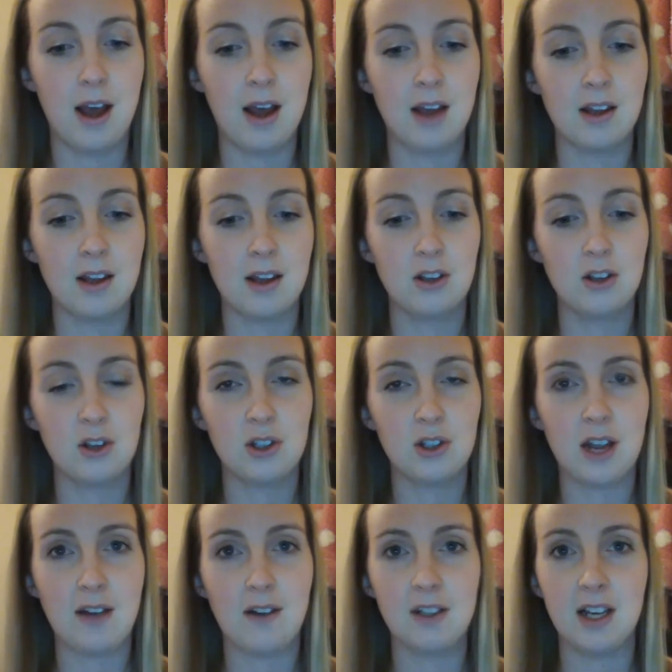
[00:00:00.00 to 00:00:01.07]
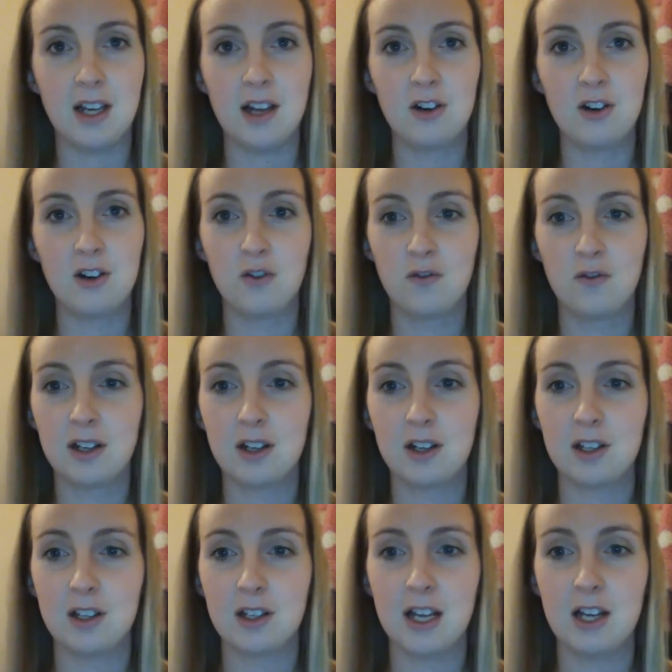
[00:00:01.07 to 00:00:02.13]
I used to have to get
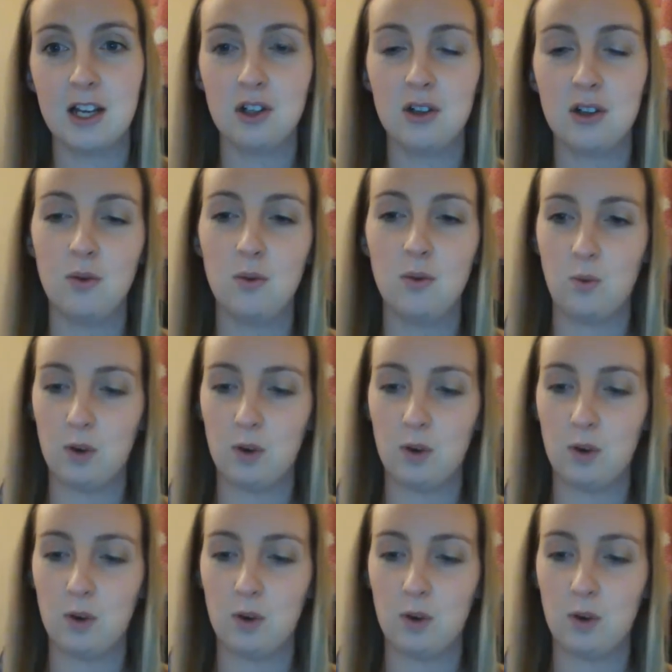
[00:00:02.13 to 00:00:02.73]
intravenous sedation,